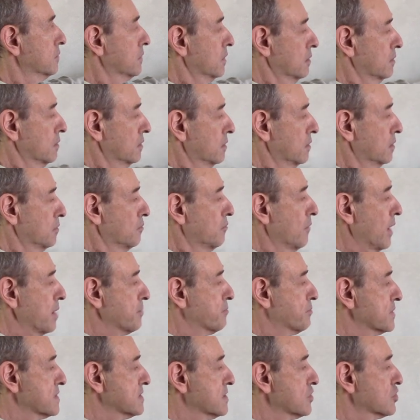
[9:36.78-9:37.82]
uh, my
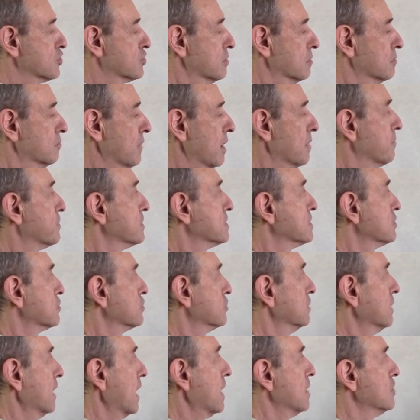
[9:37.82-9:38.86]
position, my
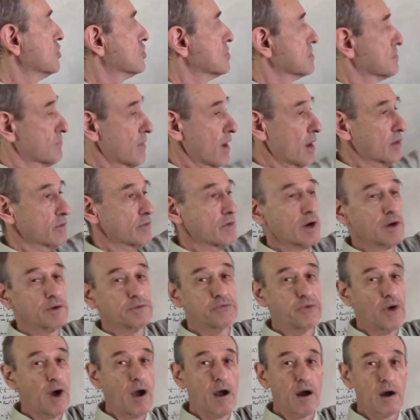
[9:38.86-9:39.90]
position h is very, very
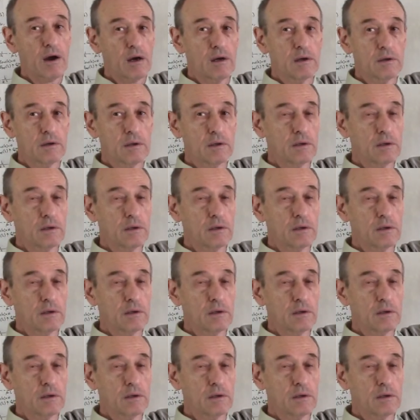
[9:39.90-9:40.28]
far,